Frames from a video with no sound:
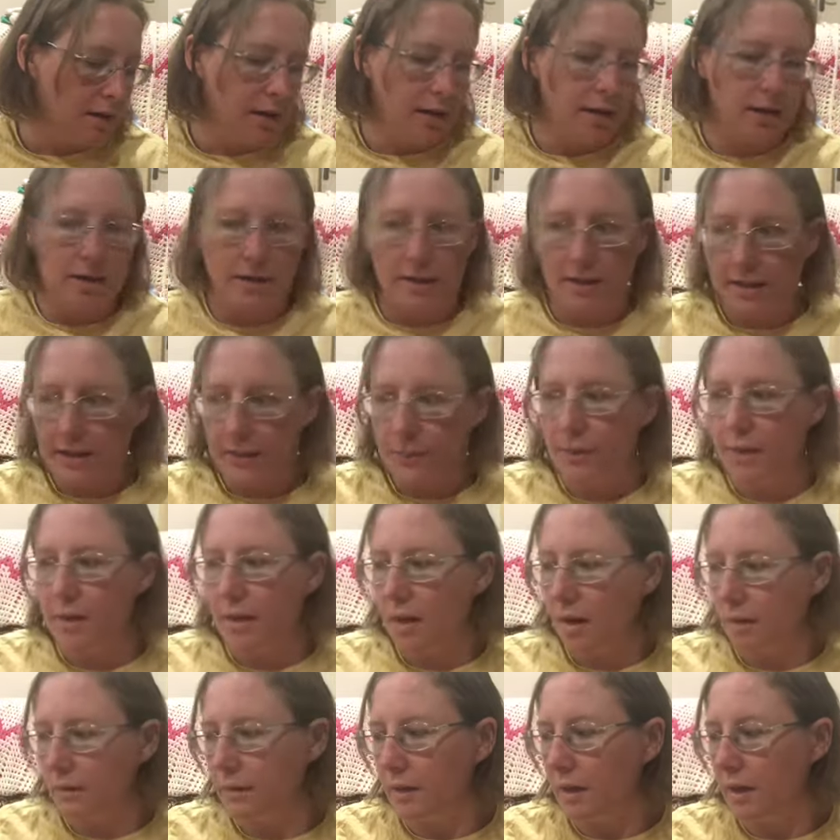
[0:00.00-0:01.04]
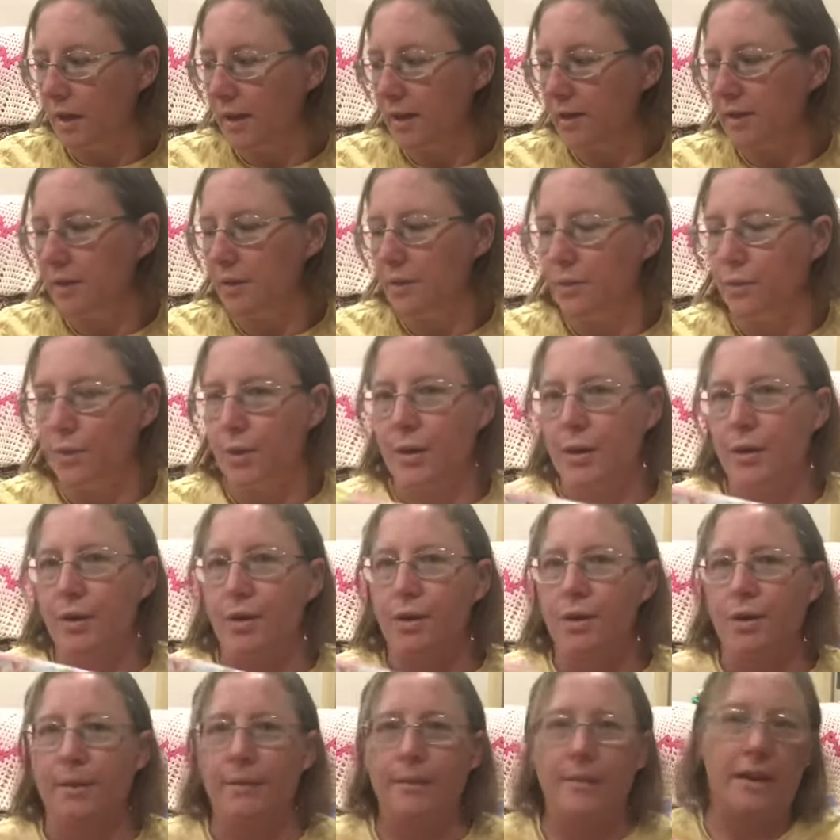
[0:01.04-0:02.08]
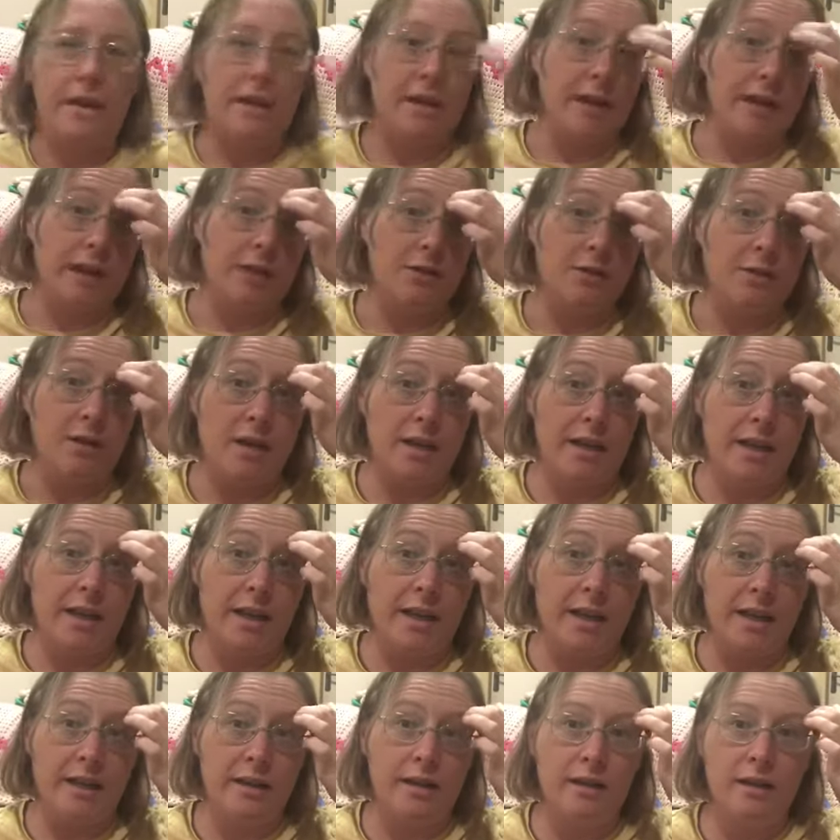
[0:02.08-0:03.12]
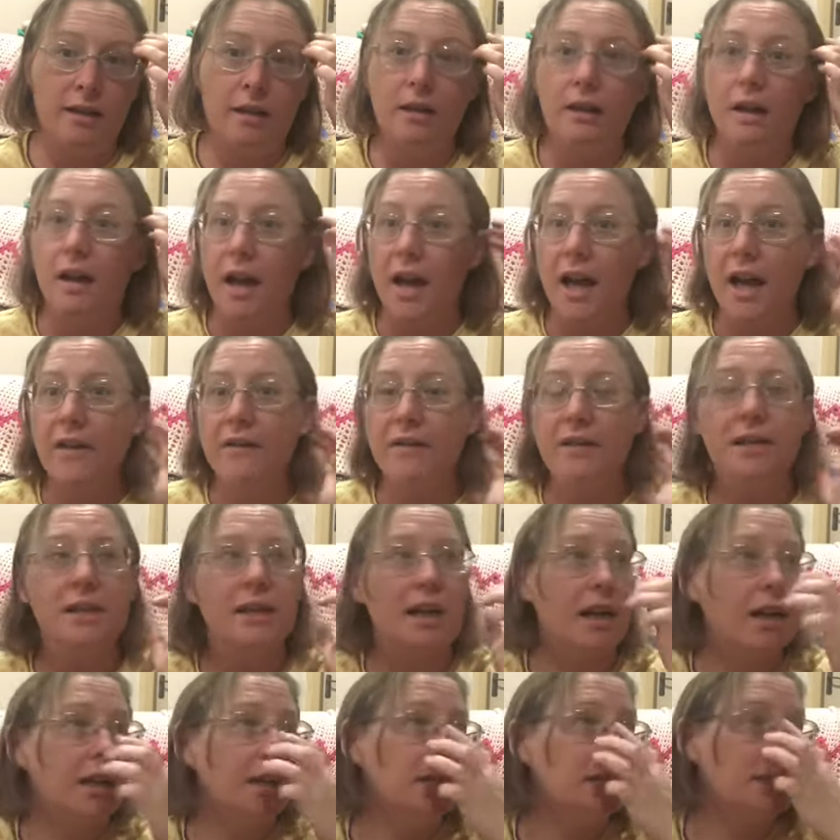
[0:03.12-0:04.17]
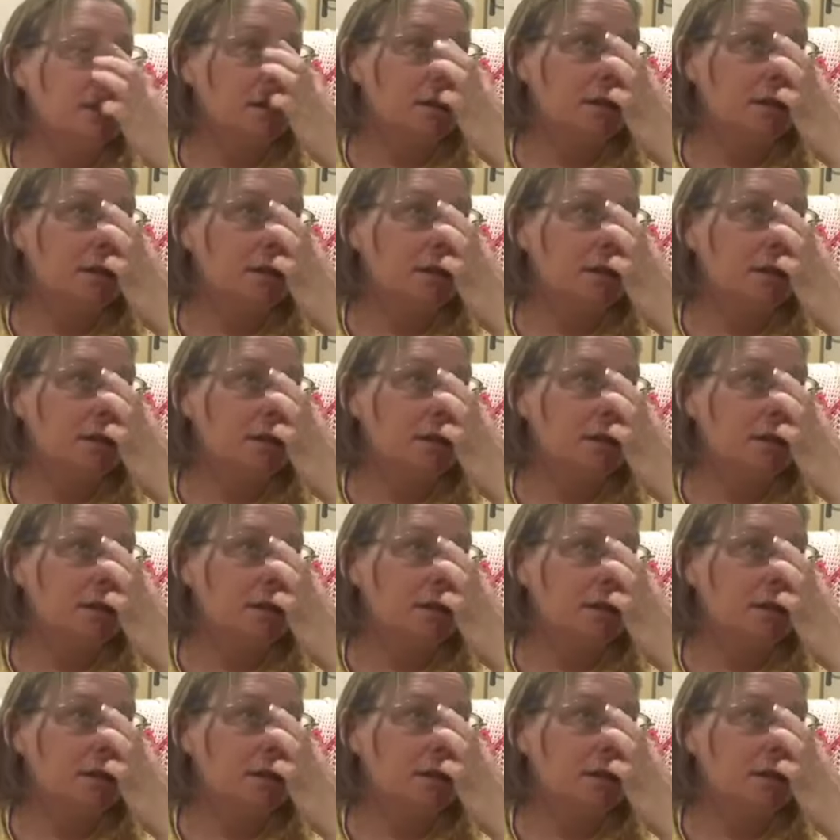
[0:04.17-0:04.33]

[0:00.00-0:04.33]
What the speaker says: And this one I would like to work on a bit and try and get. I haven't done